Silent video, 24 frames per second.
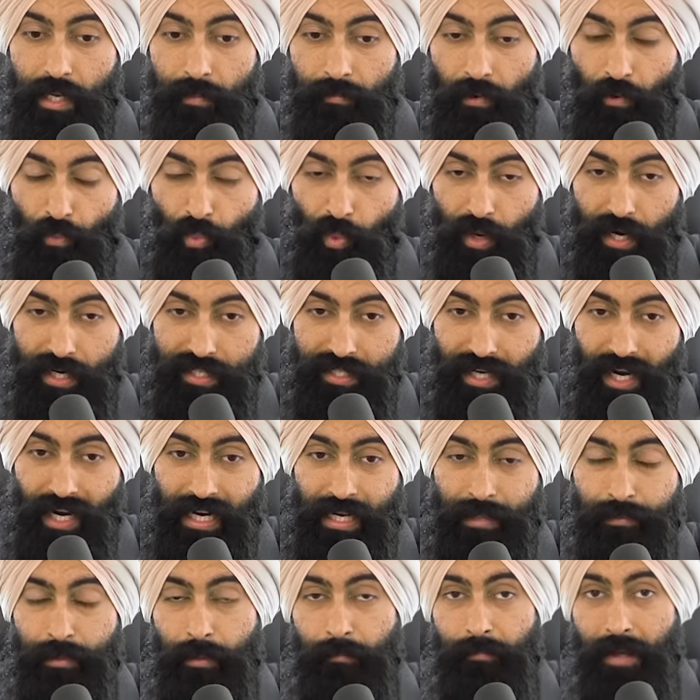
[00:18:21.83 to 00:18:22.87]
But when I
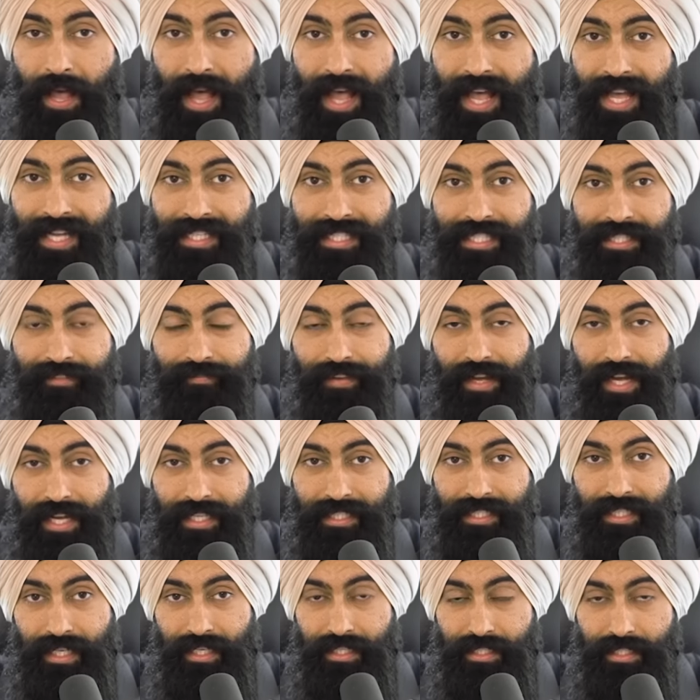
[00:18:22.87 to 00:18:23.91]
talk about passive
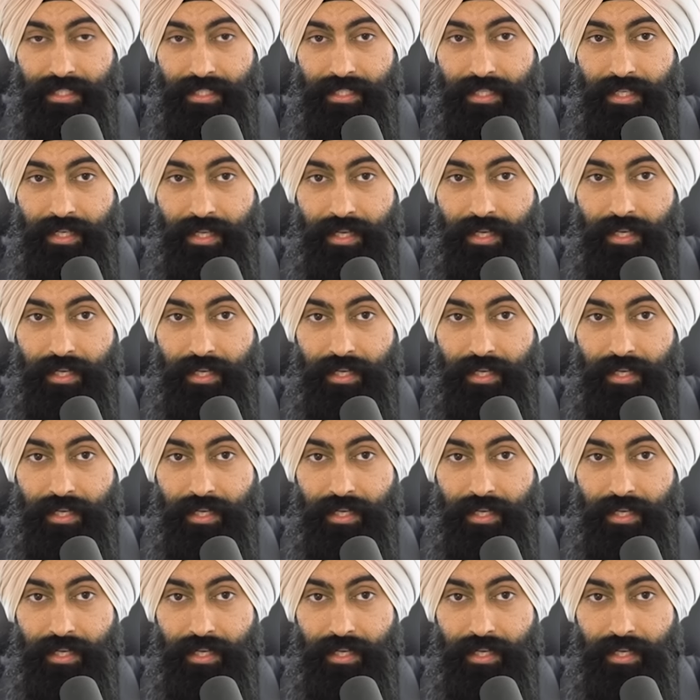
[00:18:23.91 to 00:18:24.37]
assets